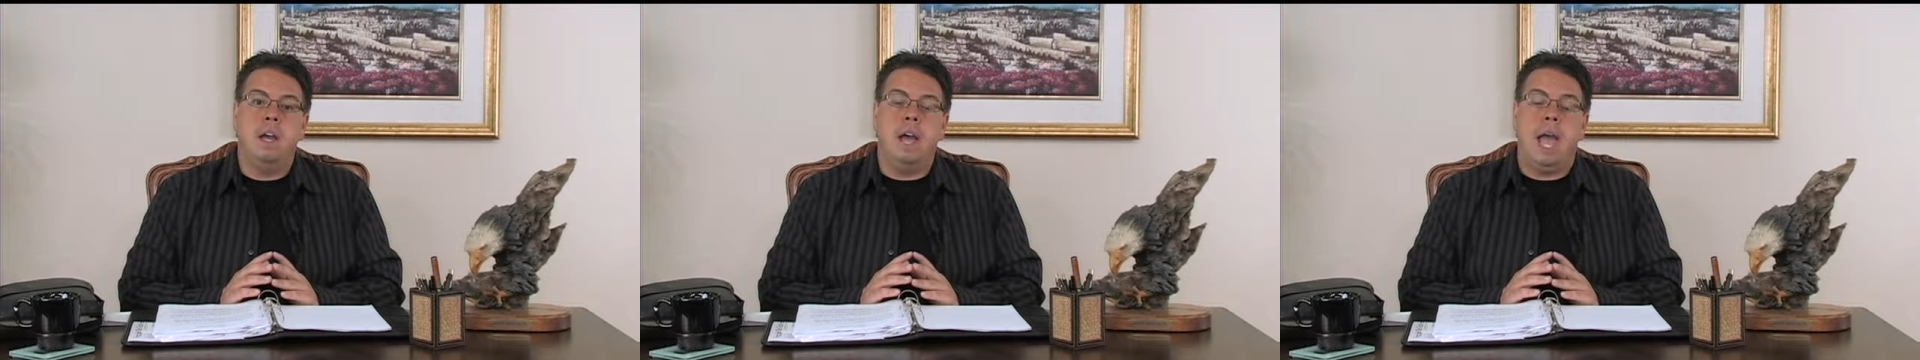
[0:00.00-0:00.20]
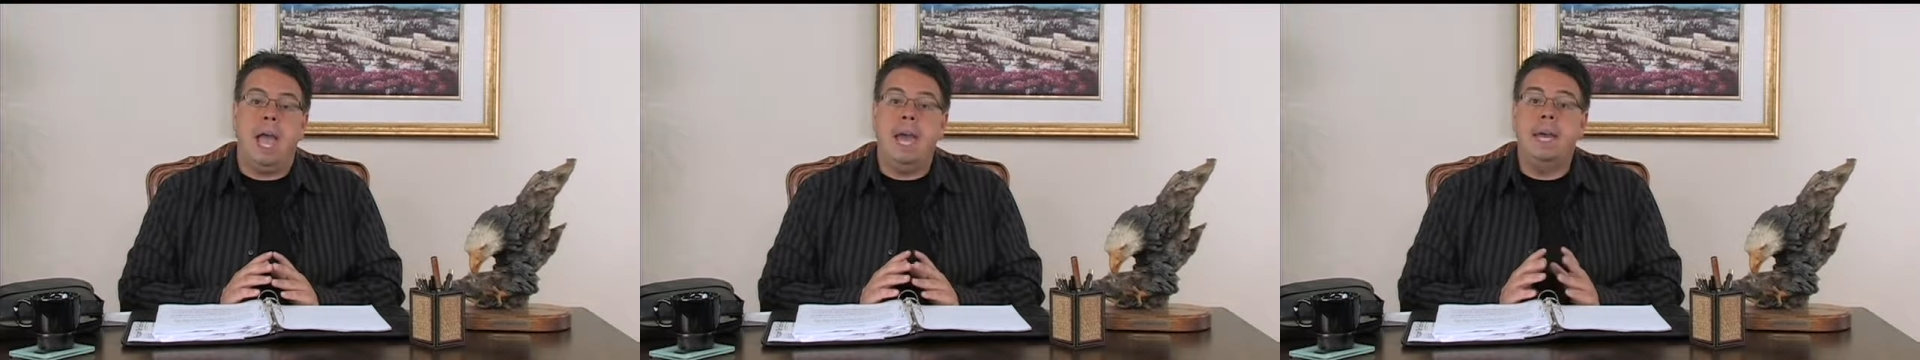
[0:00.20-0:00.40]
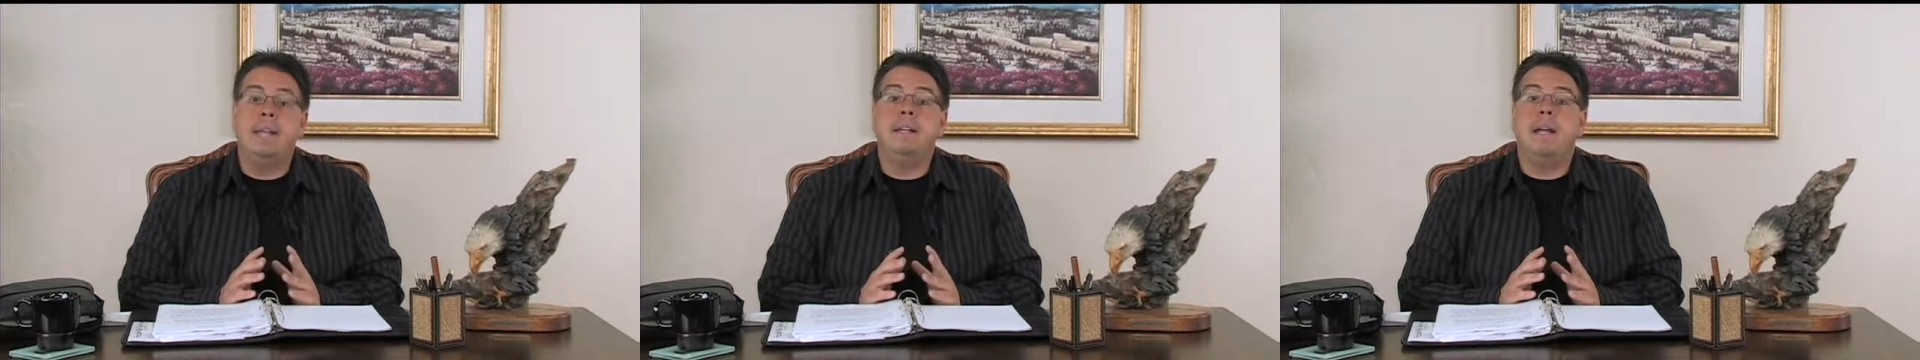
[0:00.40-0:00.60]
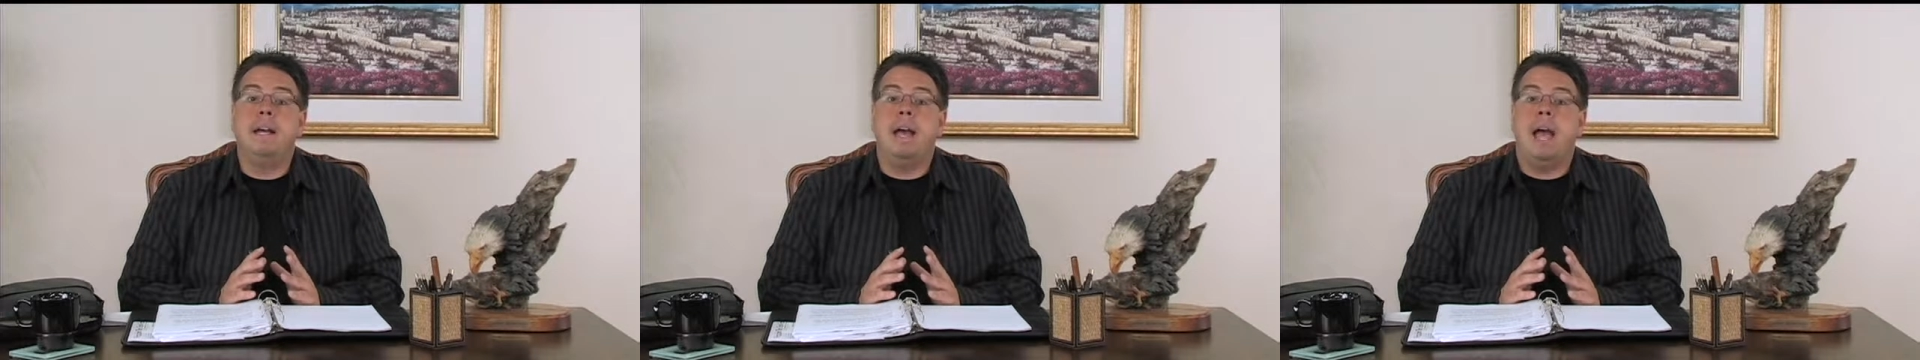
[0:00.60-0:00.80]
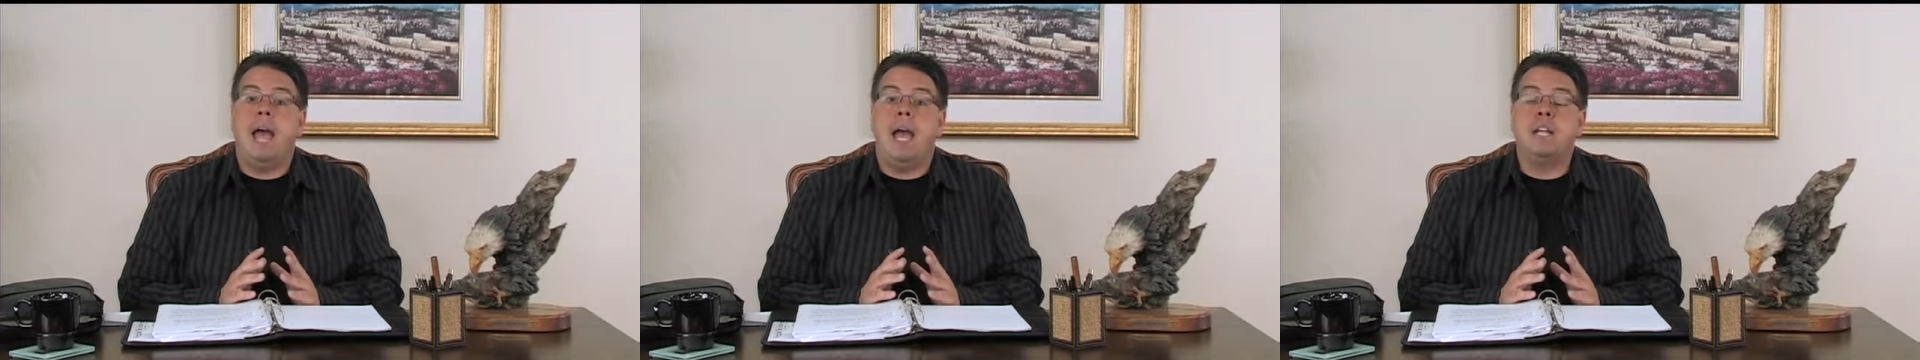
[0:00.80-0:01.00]
and
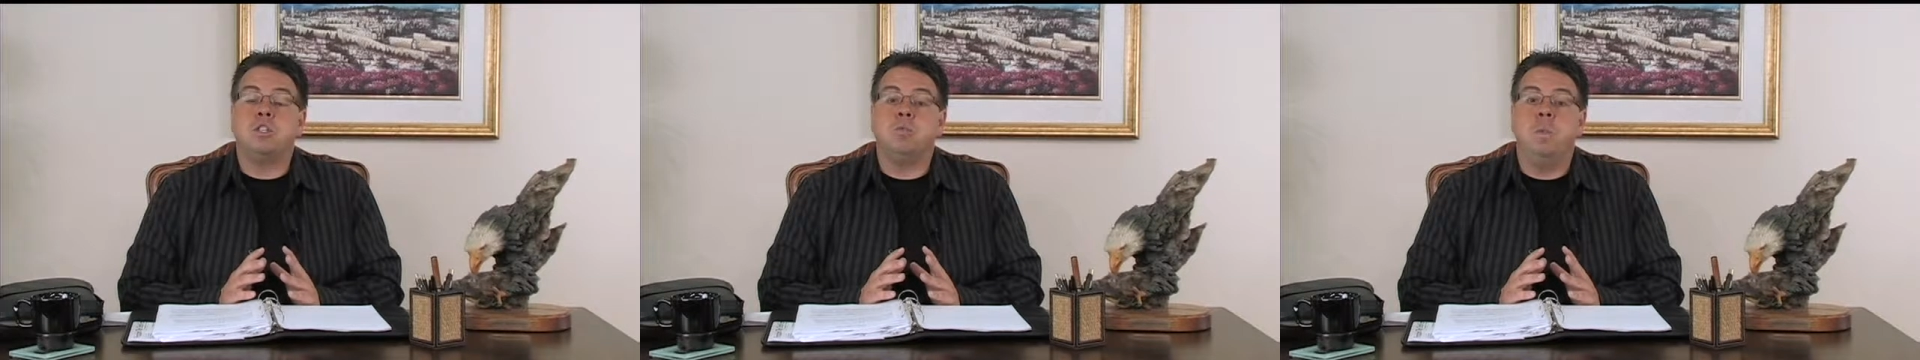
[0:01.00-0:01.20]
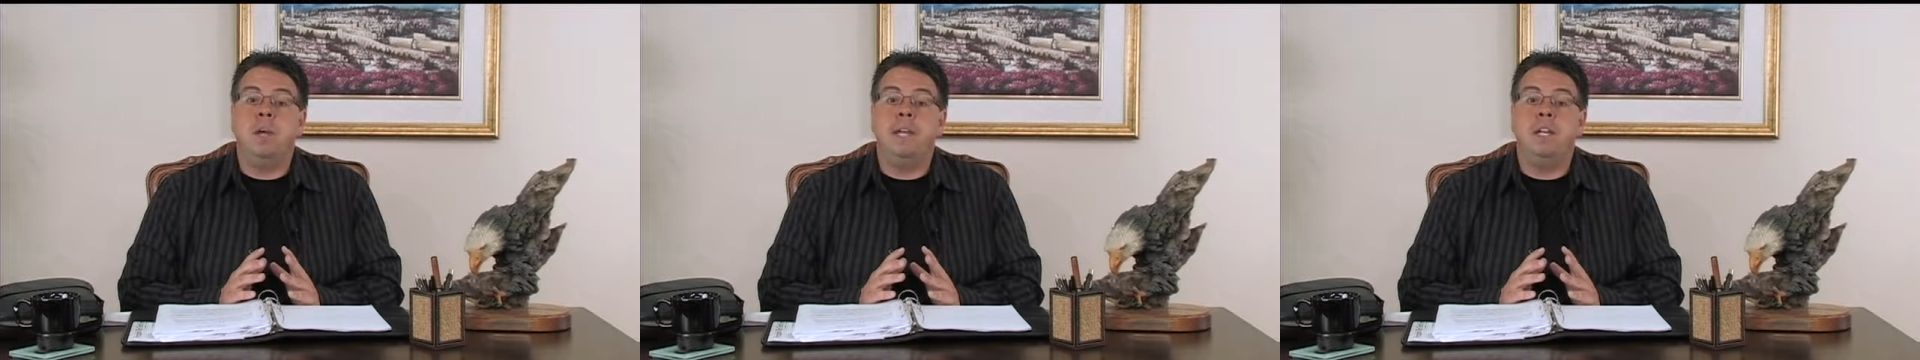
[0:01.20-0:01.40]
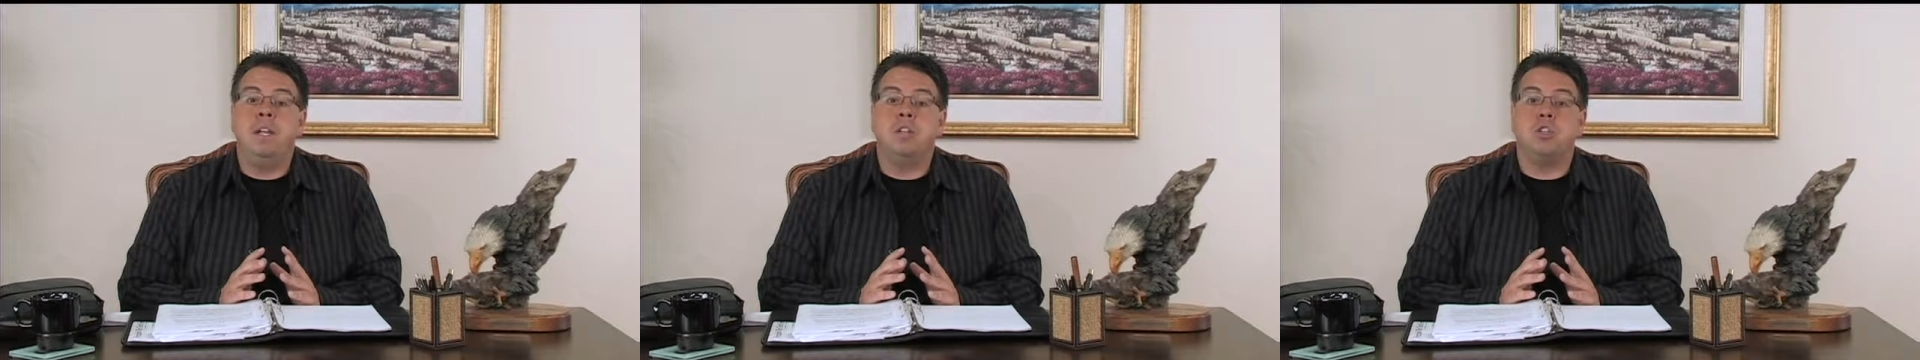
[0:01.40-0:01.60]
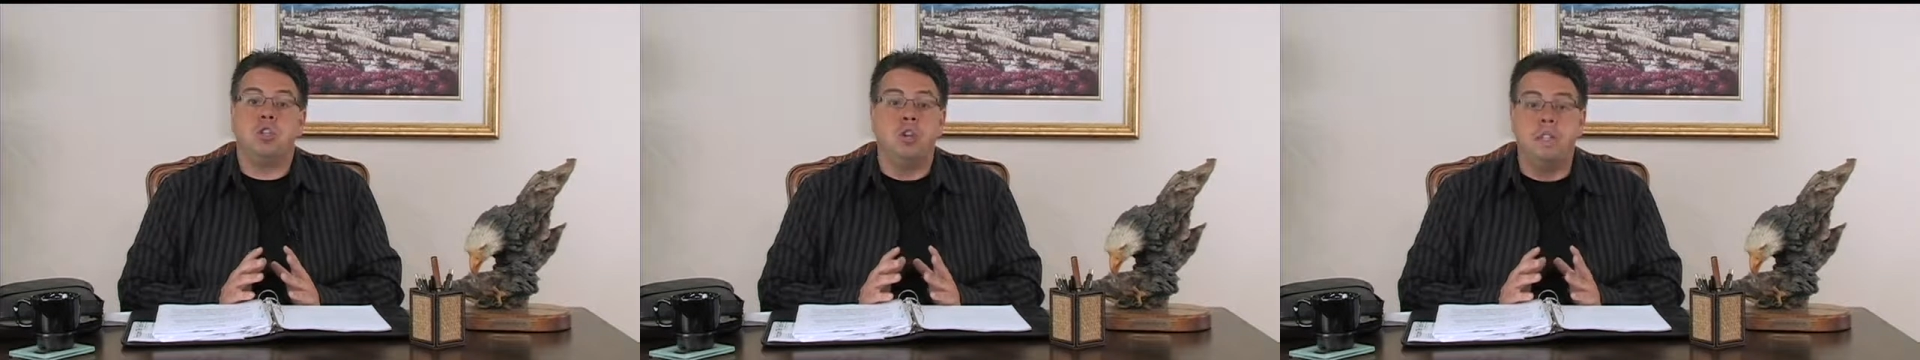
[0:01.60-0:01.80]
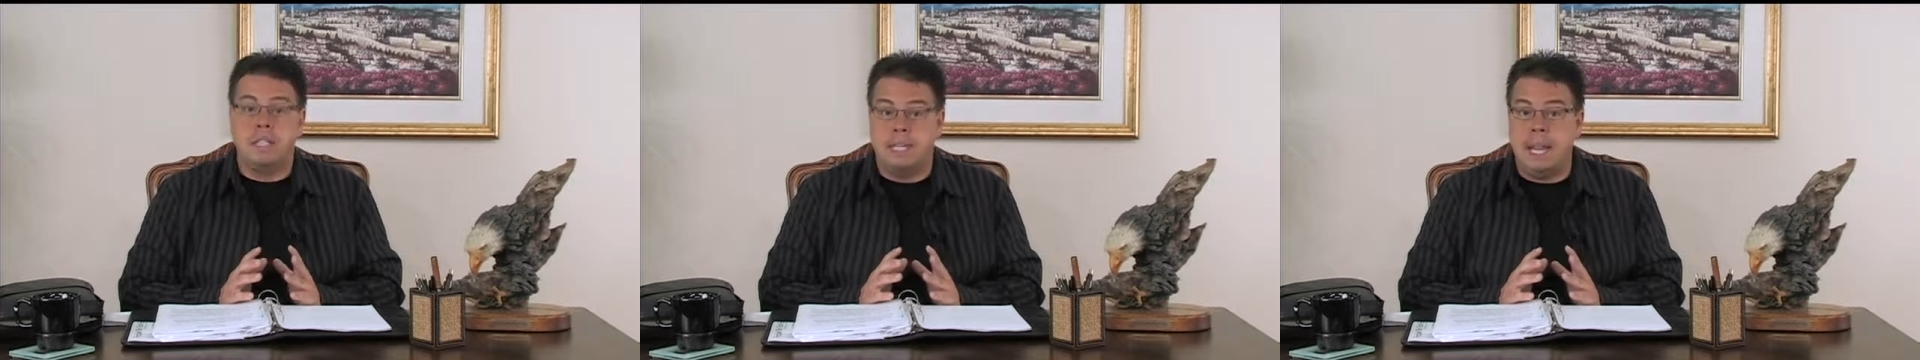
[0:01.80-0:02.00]
as we
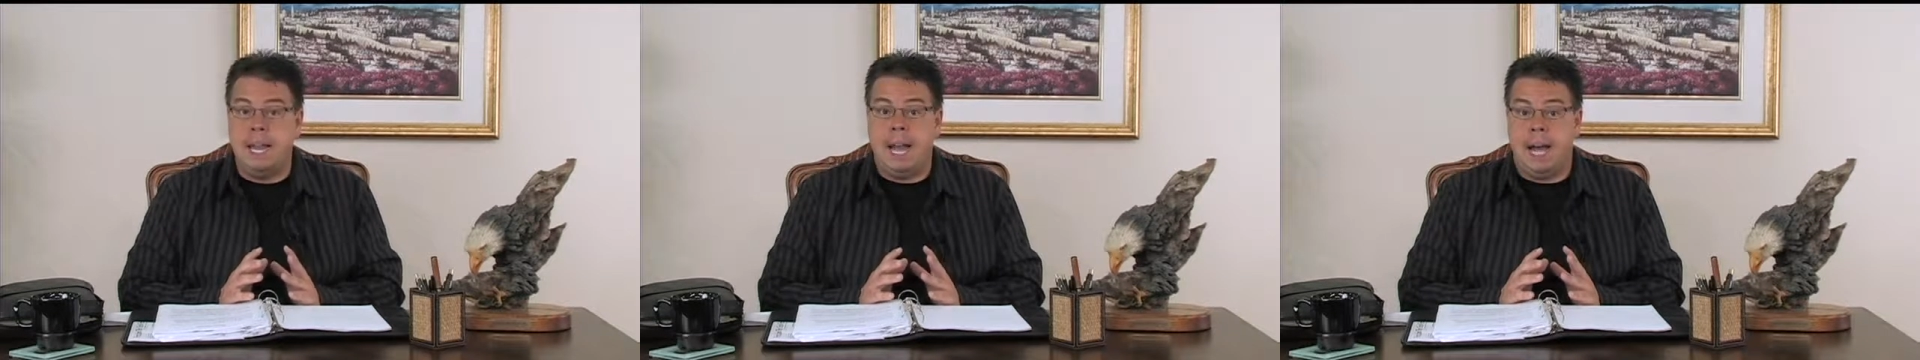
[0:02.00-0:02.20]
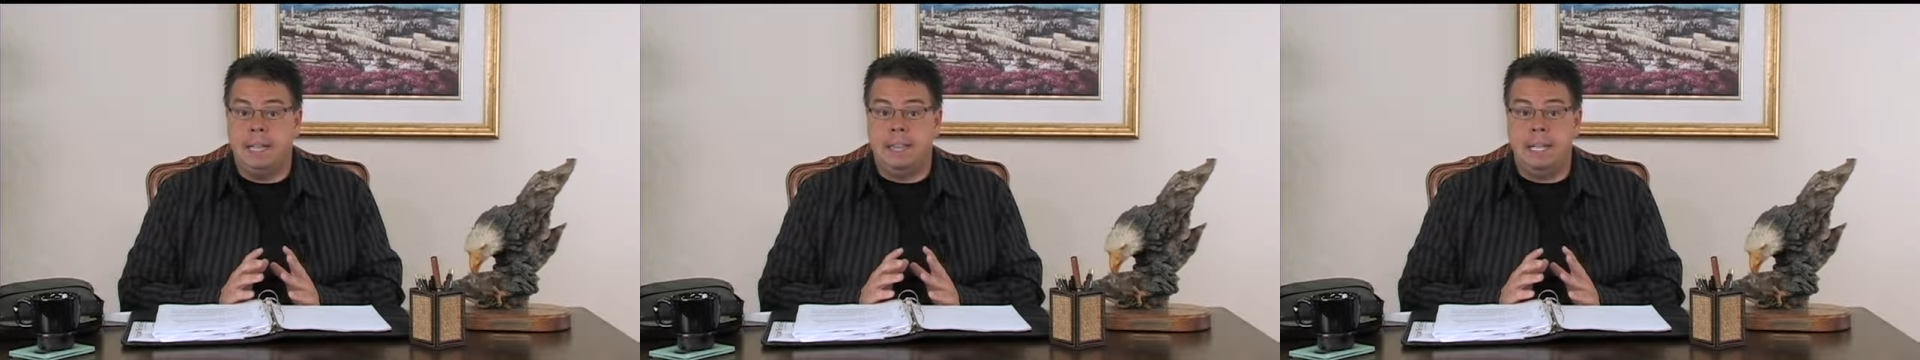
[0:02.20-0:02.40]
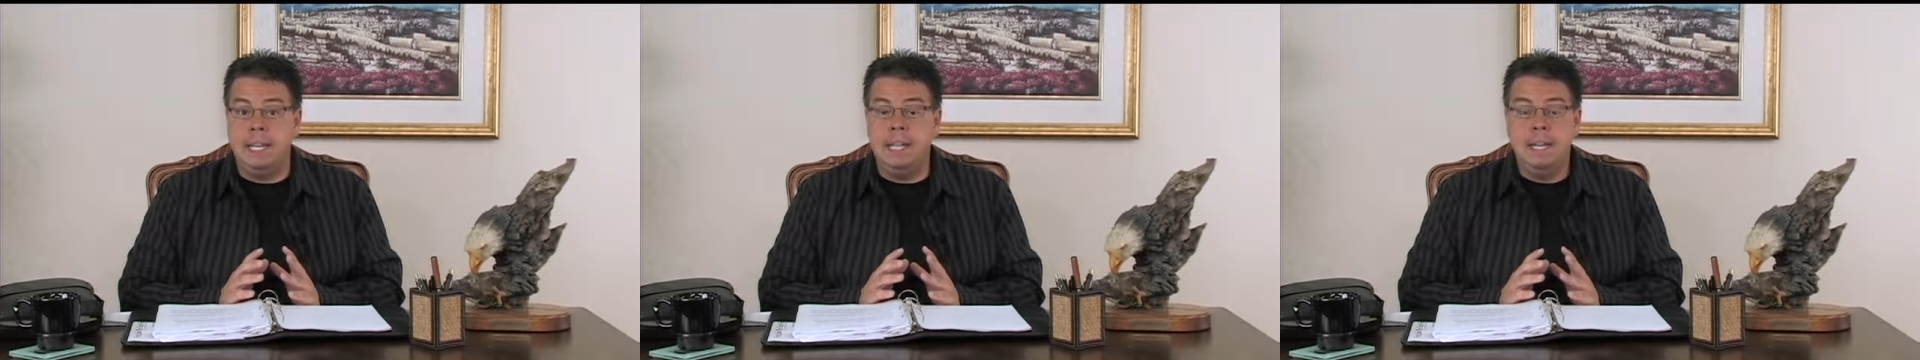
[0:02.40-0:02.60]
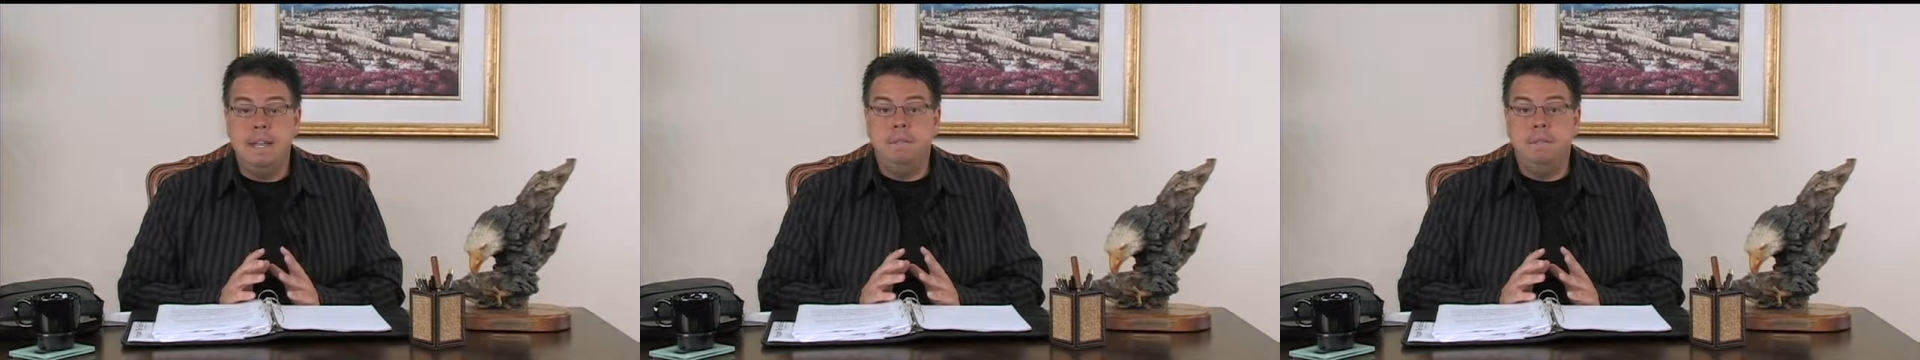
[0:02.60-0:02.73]
should say, I think,